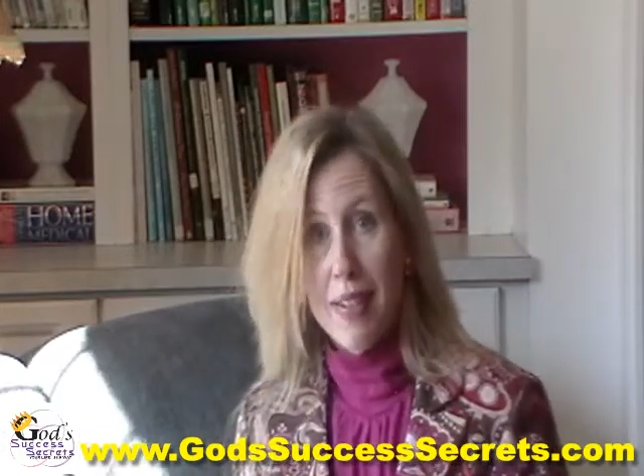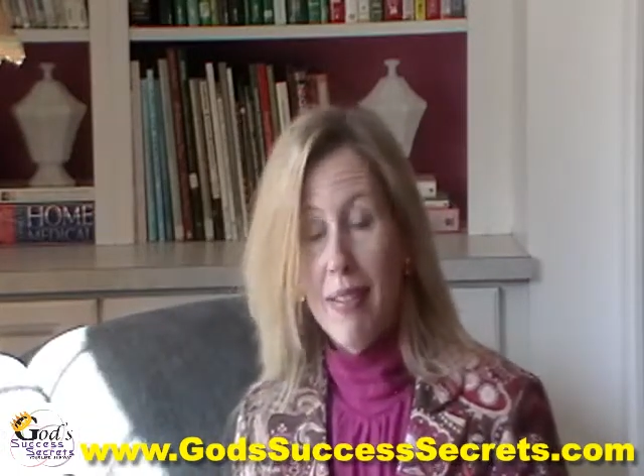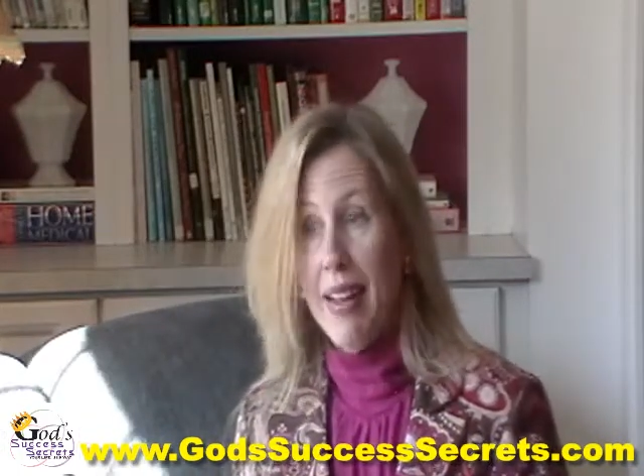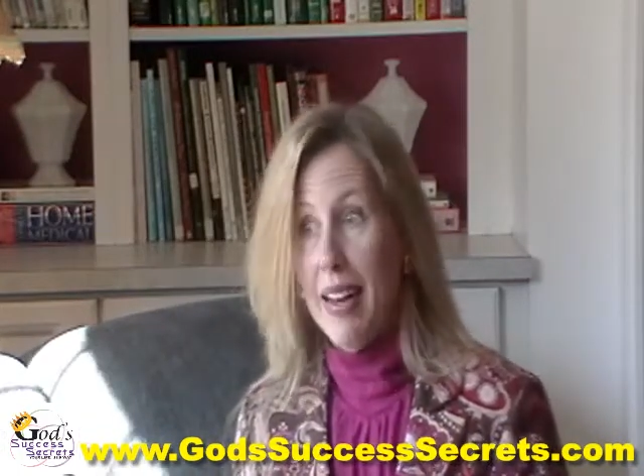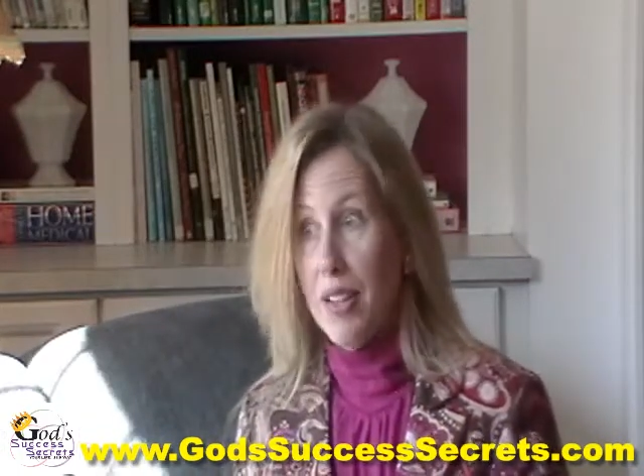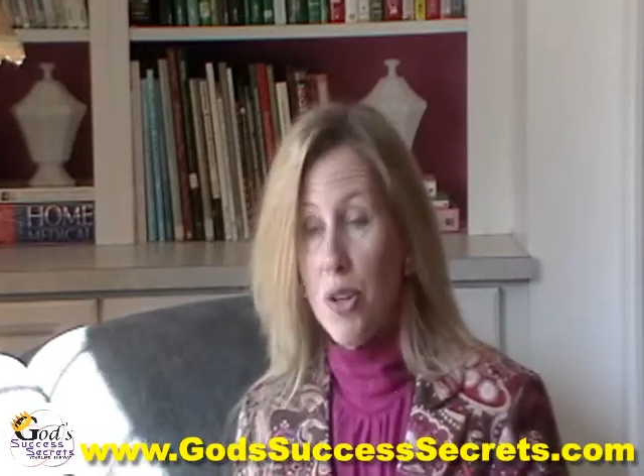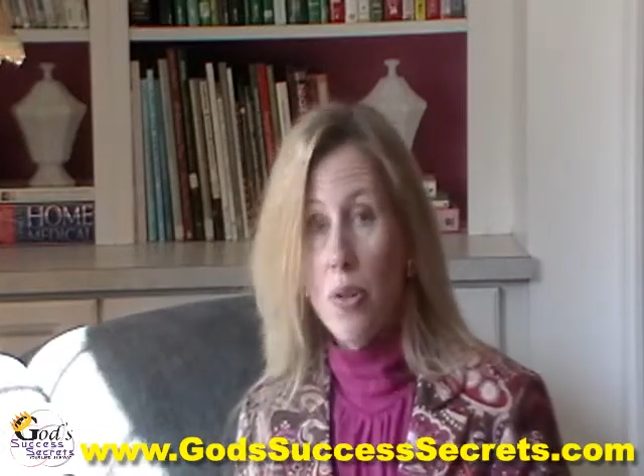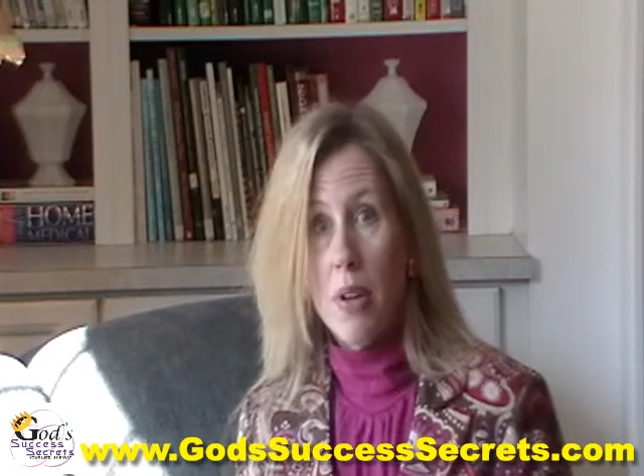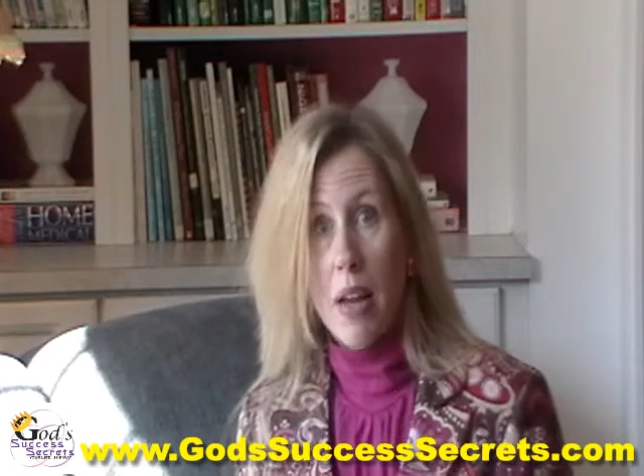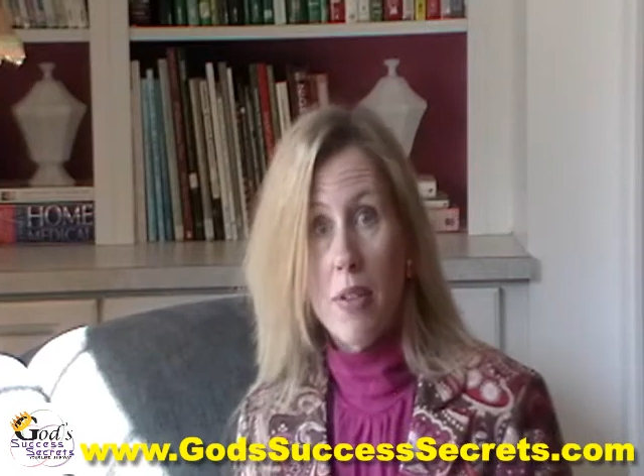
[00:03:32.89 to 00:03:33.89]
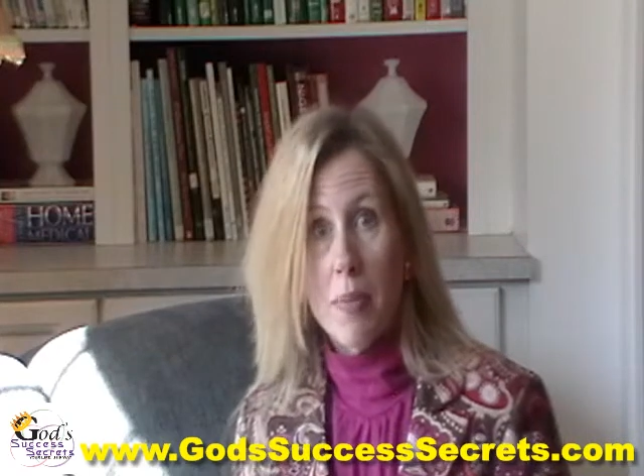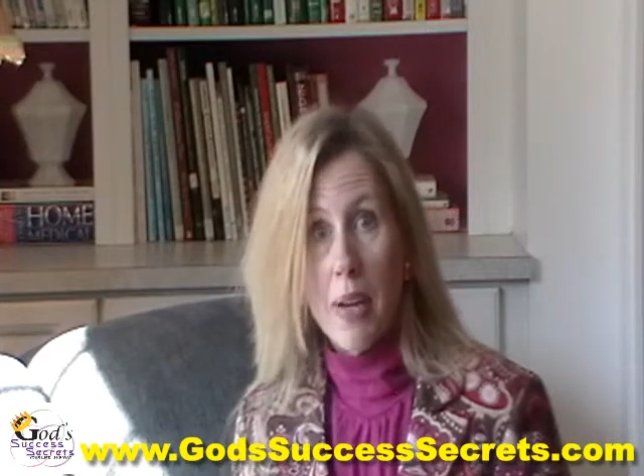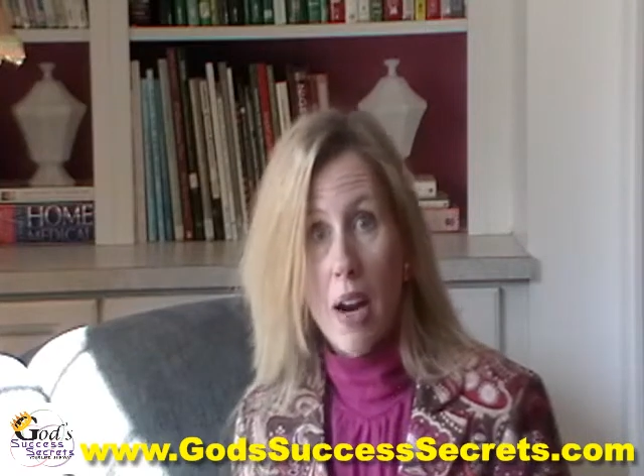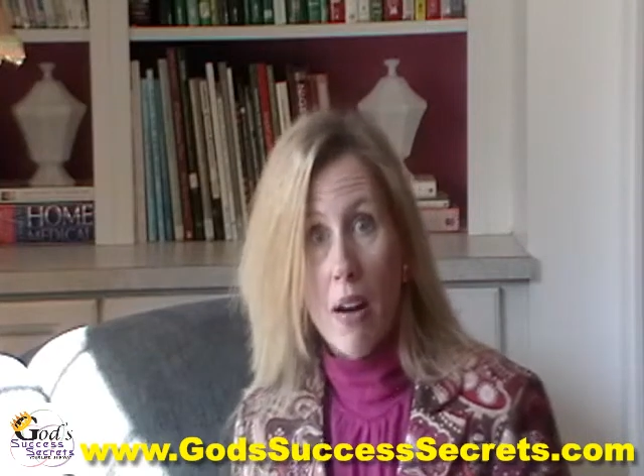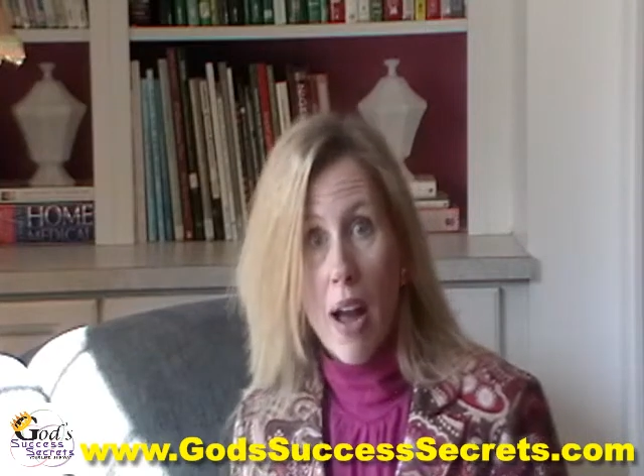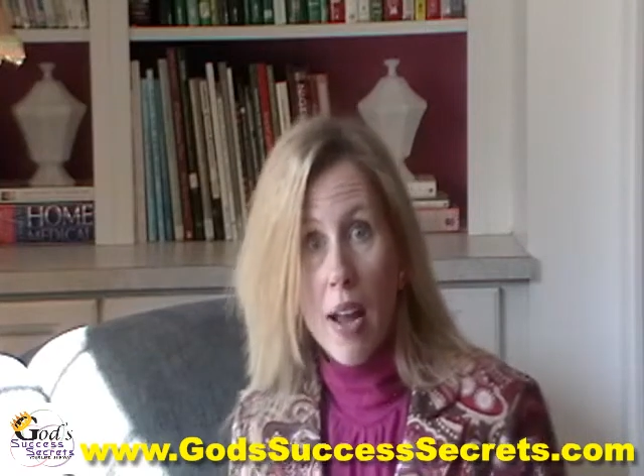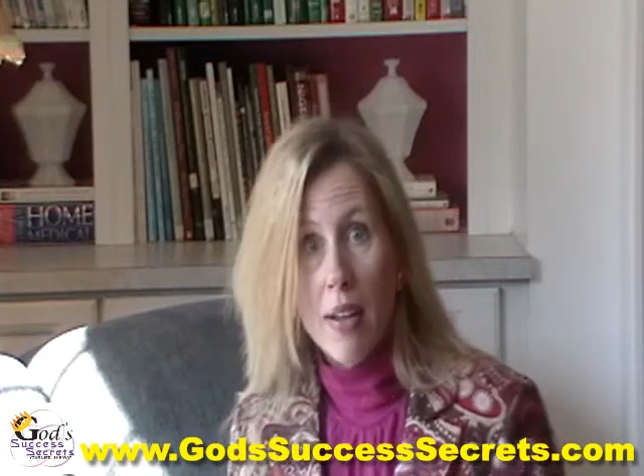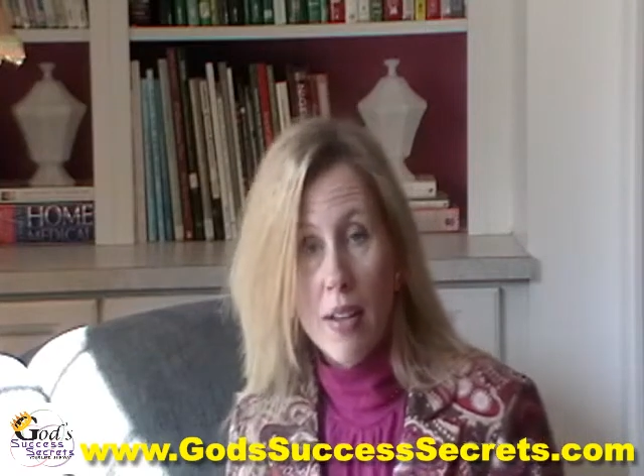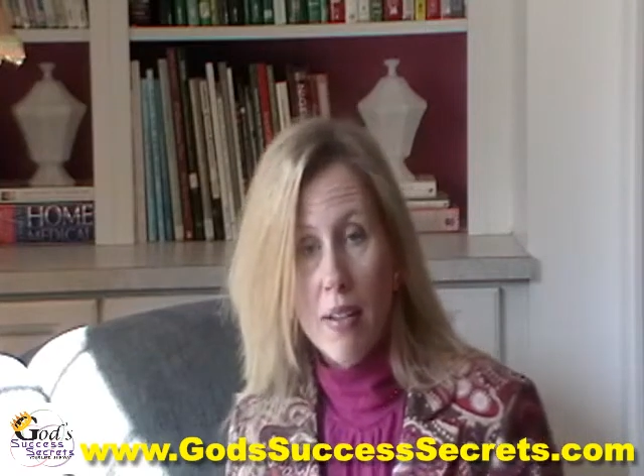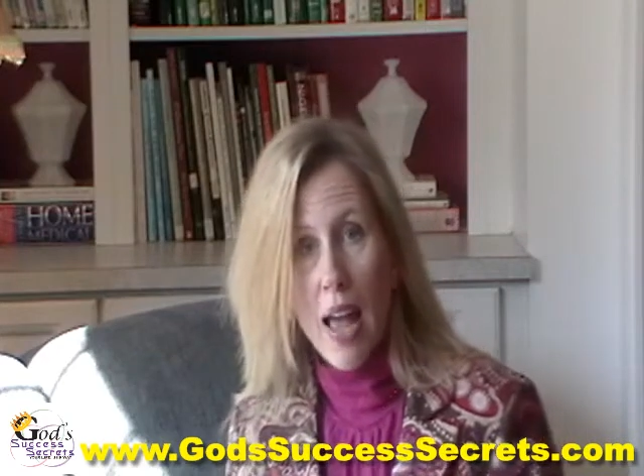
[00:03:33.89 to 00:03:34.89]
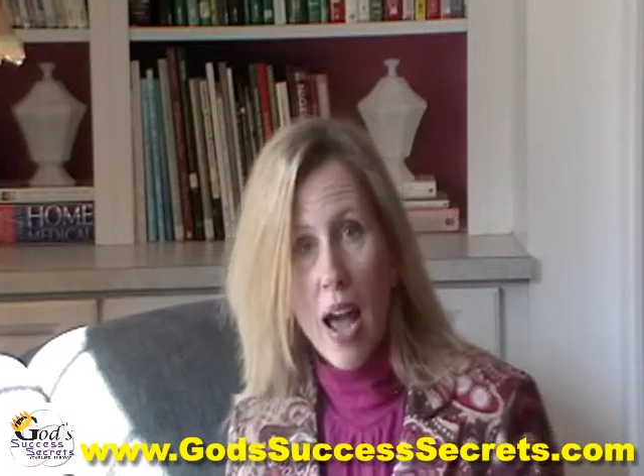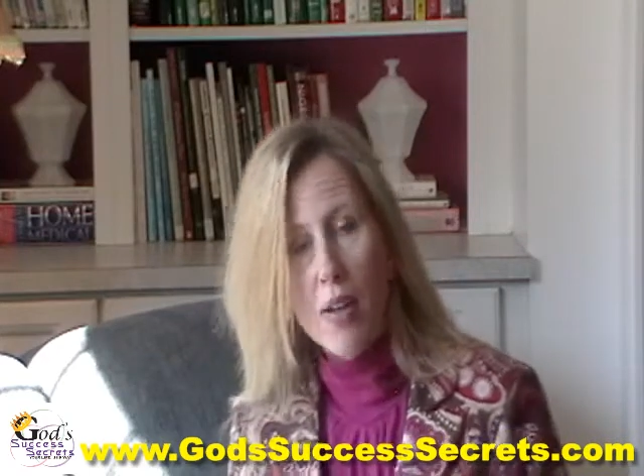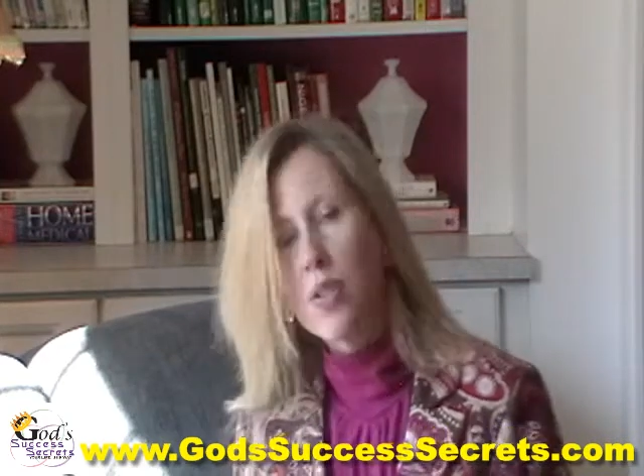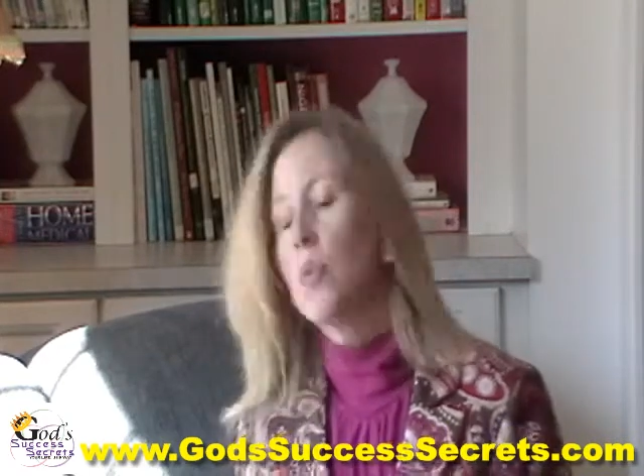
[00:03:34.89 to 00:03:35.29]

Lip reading: and it turned out to be our ideal house,